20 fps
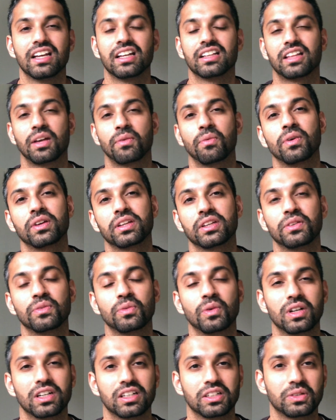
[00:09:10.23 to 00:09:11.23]
Then what you
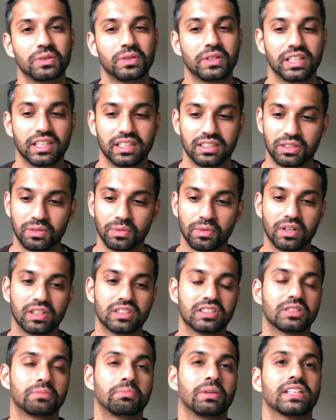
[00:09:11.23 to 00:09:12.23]
want to do is you want to
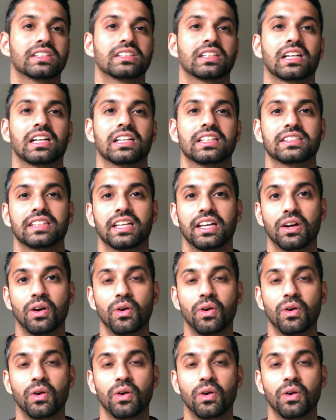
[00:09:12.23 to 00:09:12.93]
just basically say,